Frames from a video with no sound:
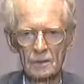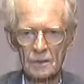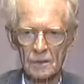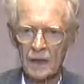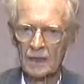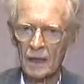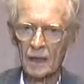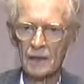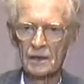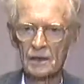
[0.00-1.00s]

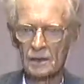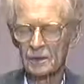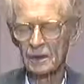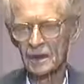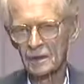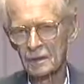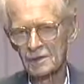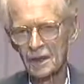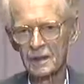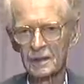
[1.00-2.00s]
clinical
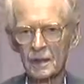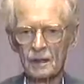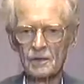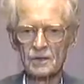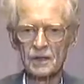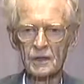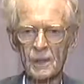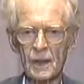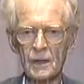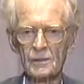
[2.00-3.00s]
psychology,
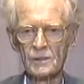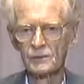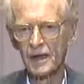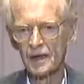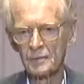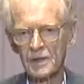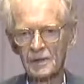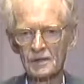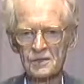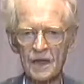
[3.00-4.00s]

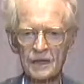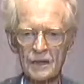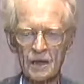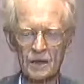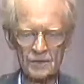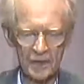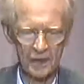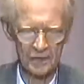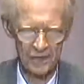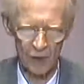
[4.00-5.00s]
developmental psychology,
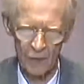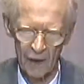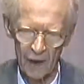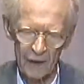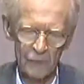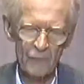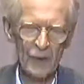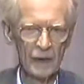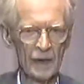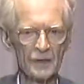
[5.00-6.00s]
and so on.
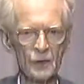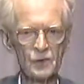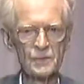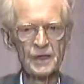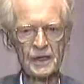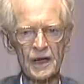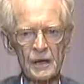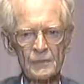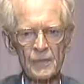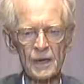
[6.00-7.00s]
And those
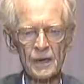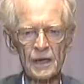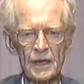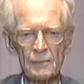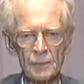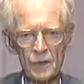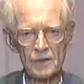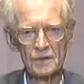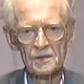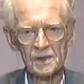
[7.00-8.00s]
became
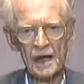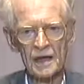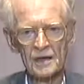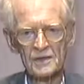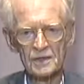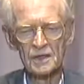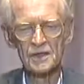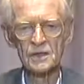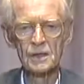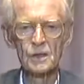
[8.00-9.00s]
important
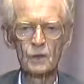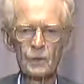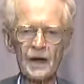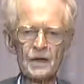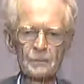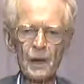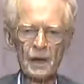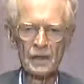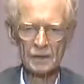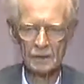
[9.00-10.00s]
sciences, quite
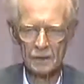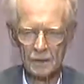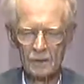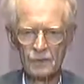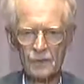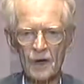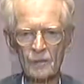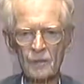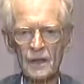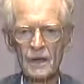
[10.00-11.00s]
apart
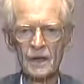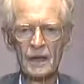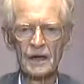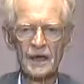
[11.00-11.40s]
from an